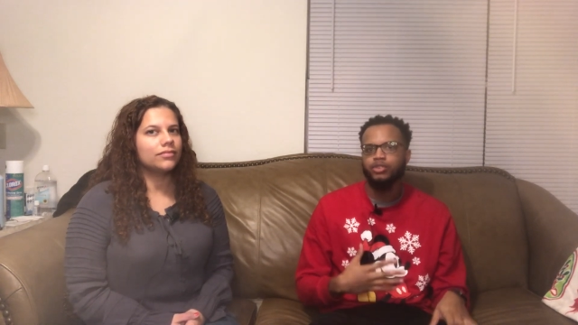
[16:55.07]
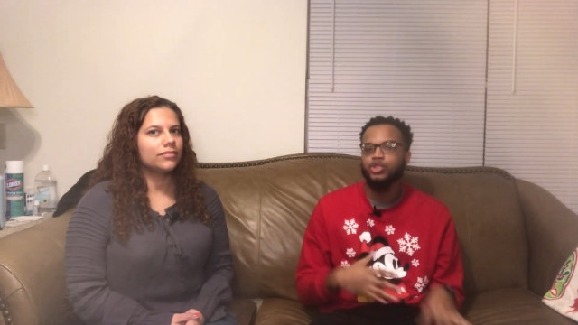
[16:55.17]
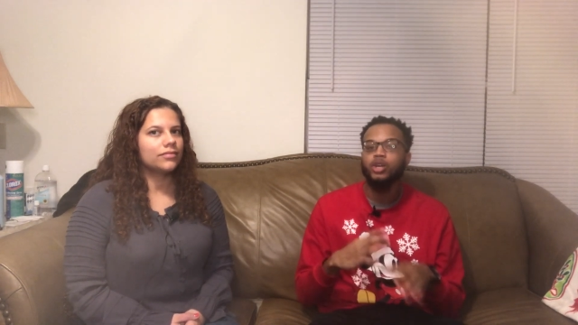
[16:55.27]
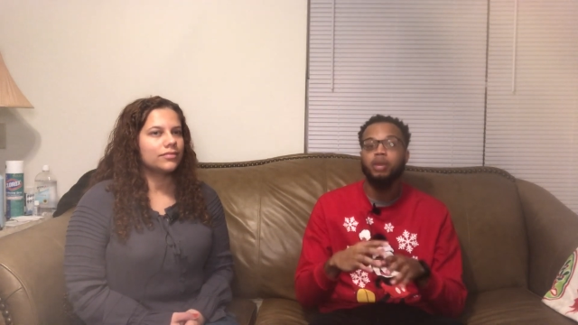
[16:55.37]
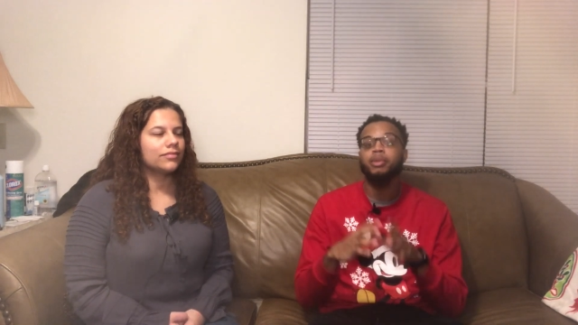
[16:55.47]
Speaker 1: You
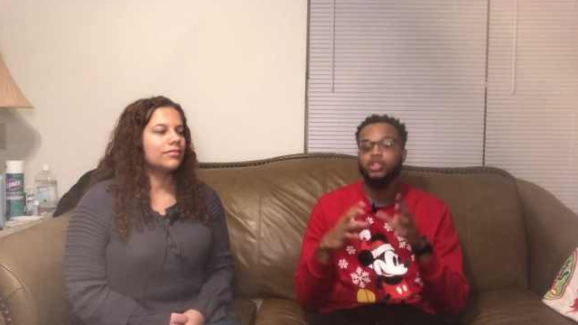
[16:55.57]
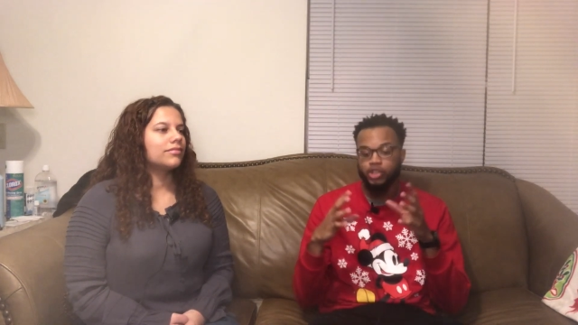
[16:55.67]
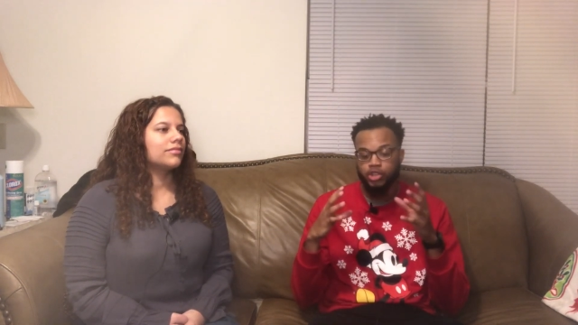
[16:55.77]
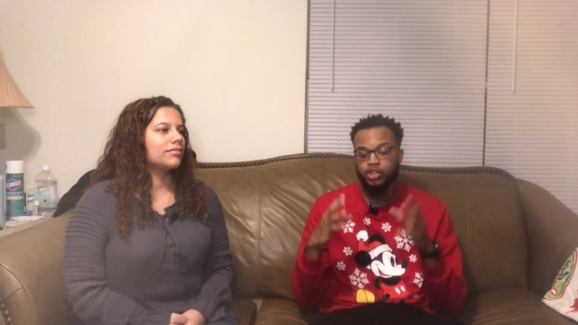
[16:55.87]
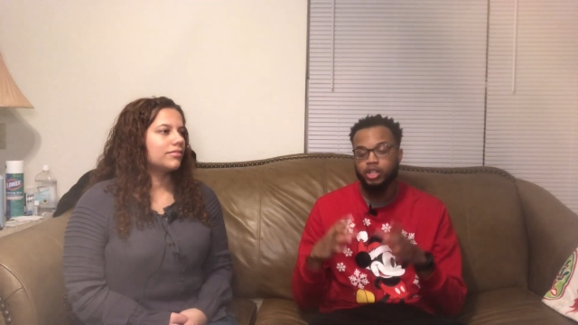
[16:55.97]
got to make sure
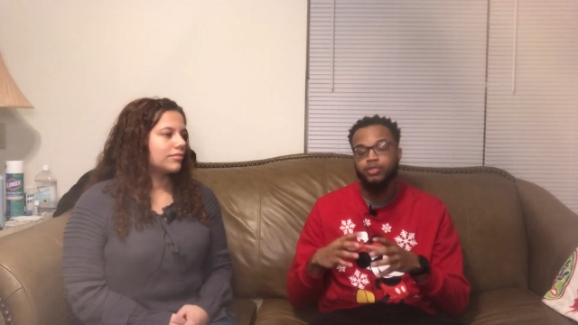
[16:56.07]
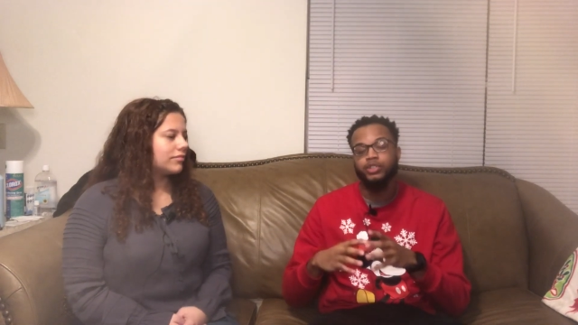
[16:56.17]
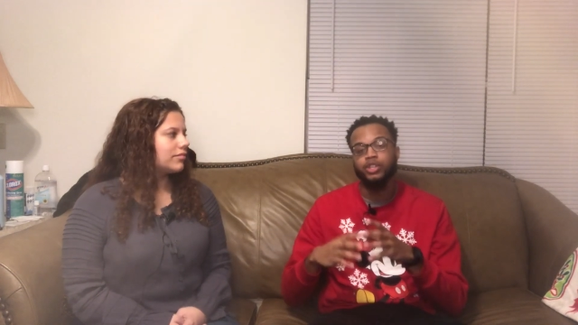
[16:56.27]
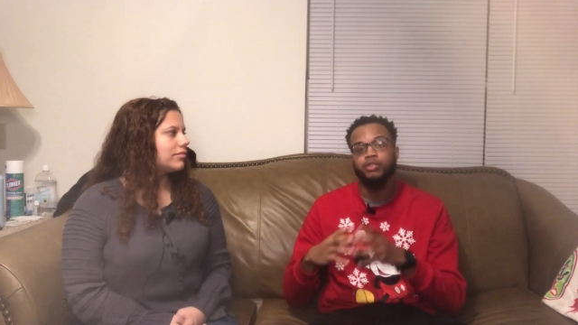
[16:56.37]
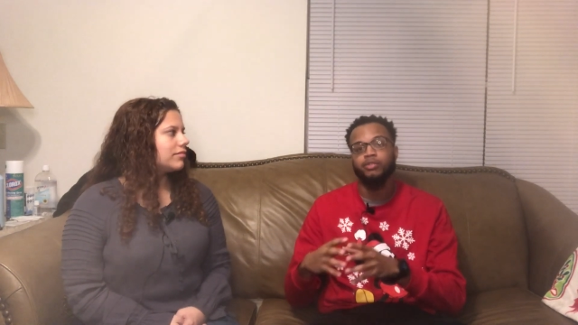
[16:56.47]
yourself is
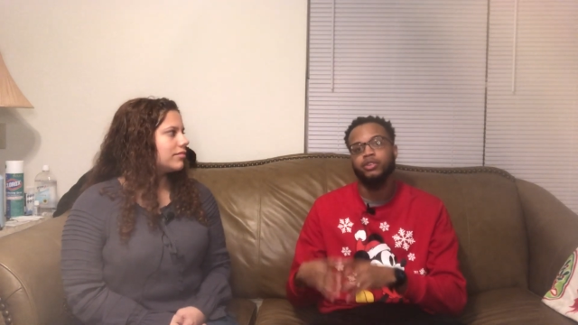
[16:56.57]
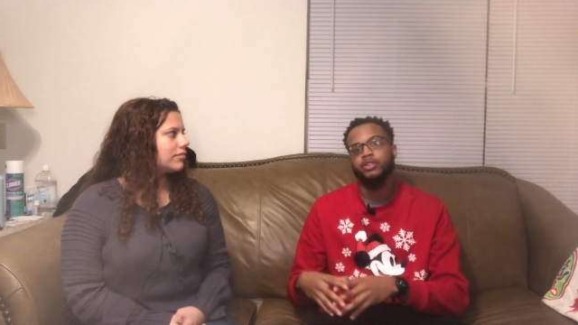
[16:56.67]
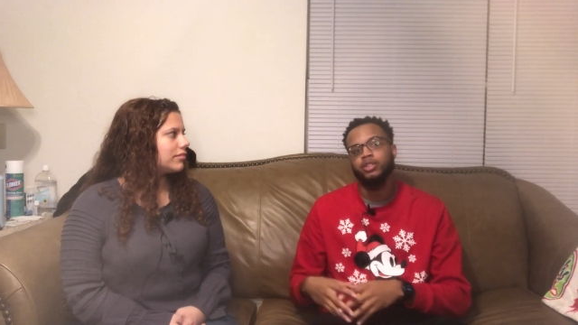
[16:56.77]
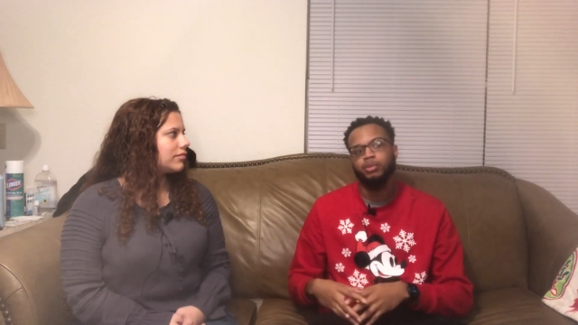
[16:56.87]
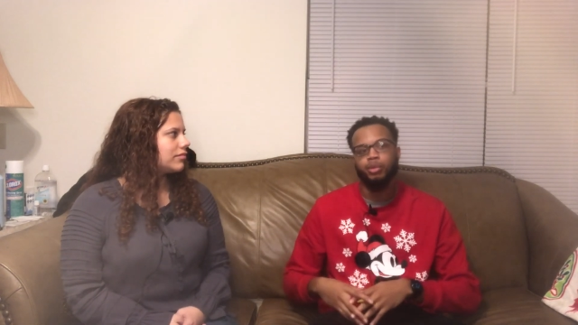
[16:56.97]
good first,
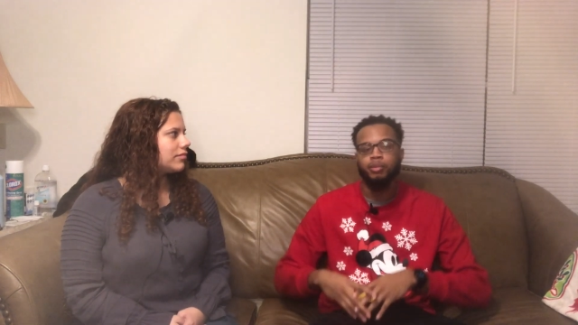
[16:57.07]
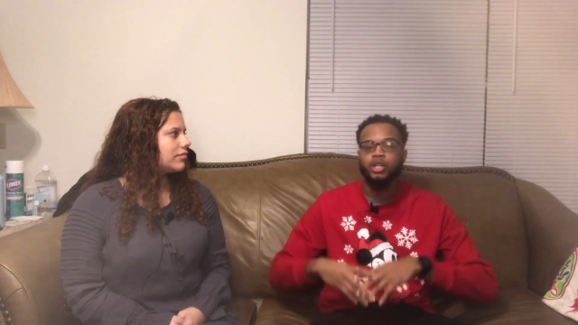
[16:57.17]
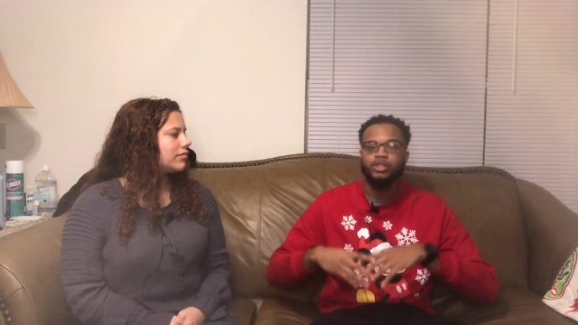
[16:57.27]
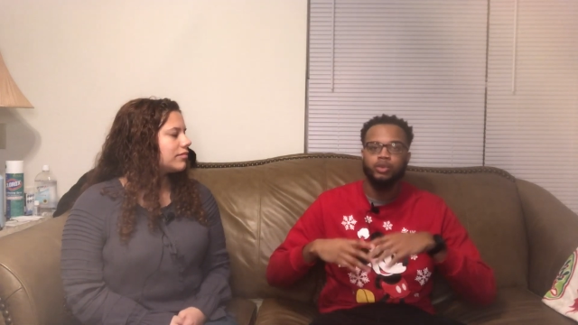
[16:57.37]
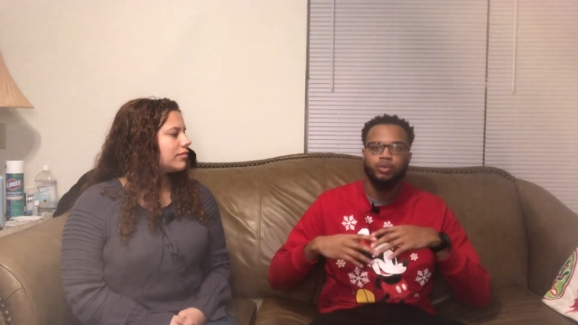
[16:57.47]
but make
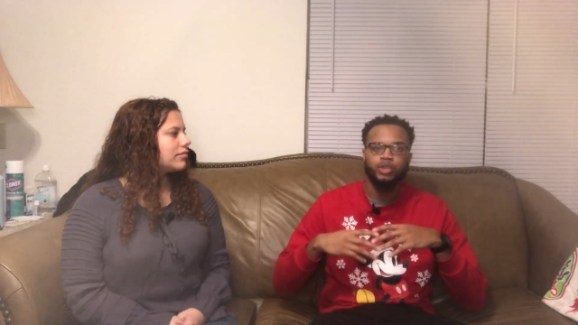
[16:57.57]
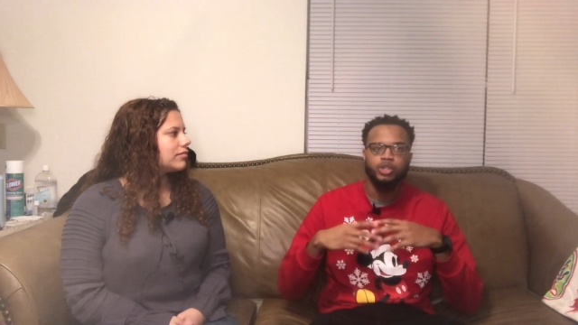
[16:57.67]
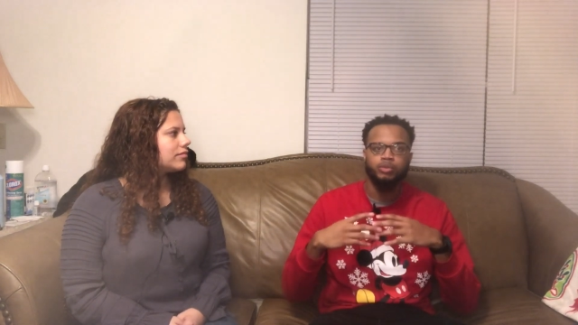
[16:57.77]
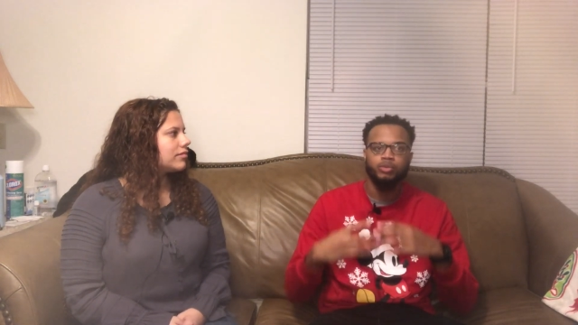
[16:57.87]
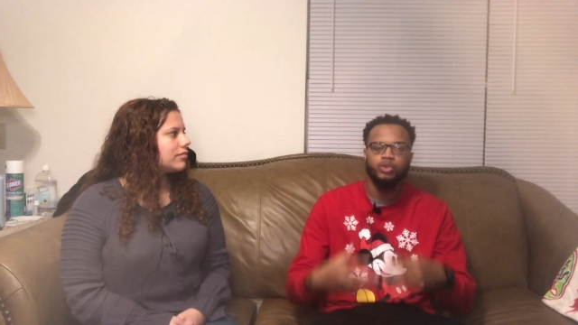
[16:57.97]
sure what you're
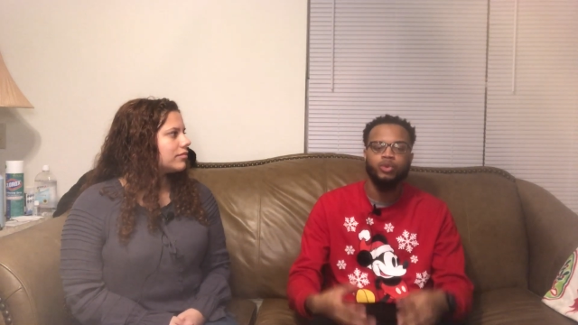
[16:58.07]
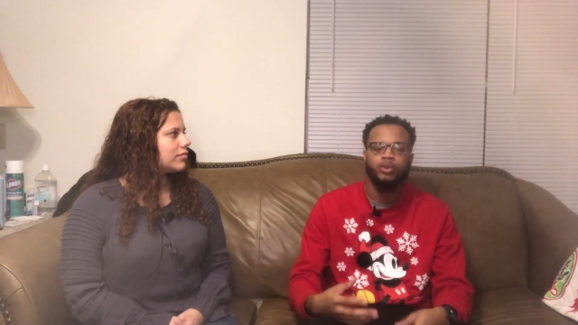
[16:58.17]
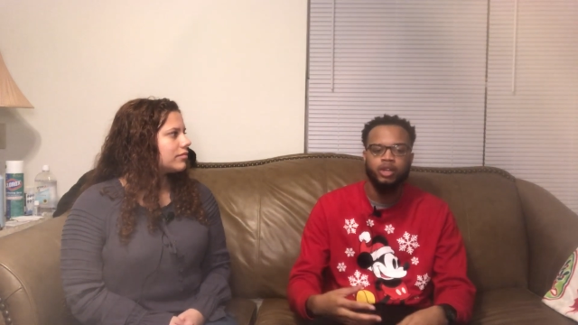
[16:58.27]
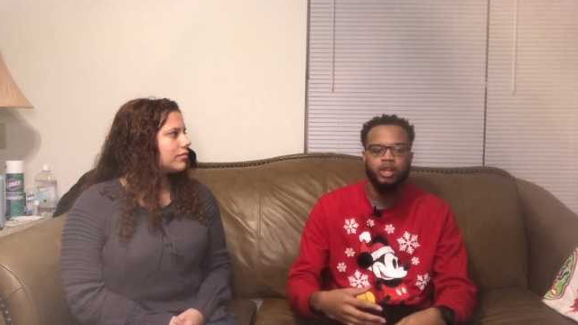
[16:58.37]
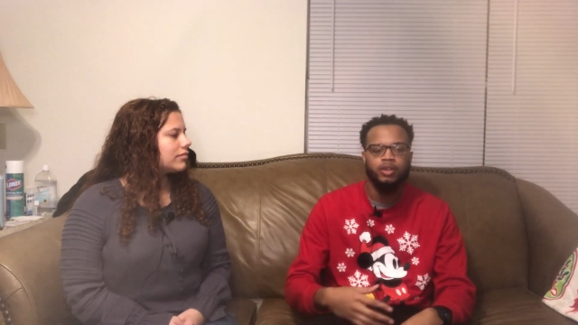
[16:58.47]

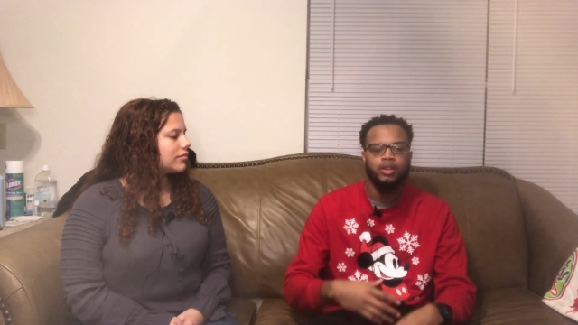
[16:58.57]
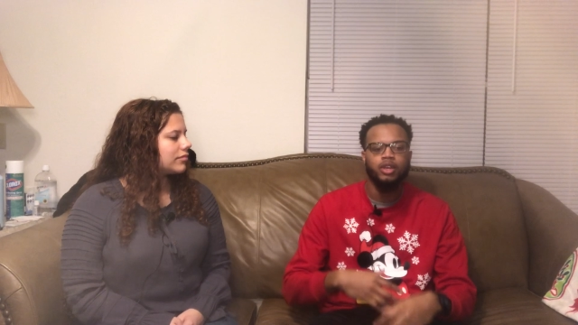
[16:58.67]
doing and